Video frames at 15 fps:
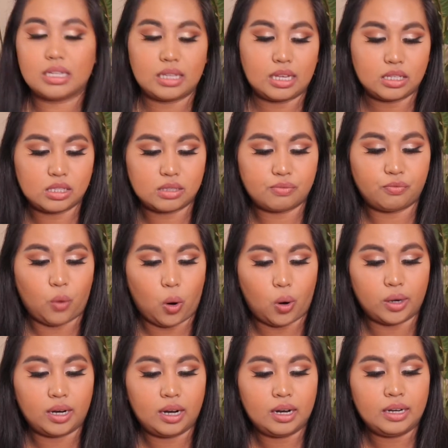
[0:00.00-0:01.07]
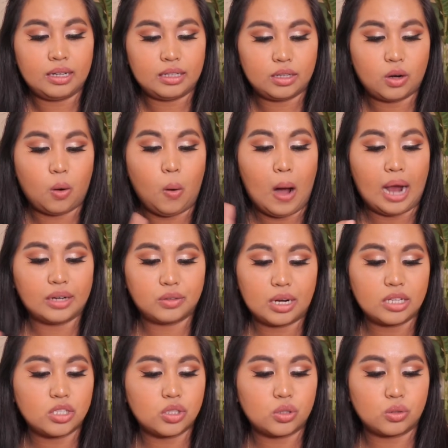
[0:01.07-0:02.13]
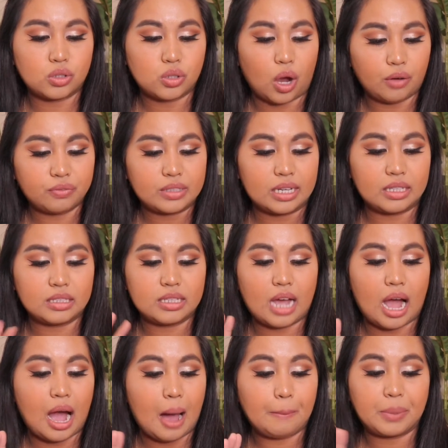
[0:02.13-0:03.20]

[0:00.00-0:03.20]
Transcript: It is for, you know, hydrates to soften the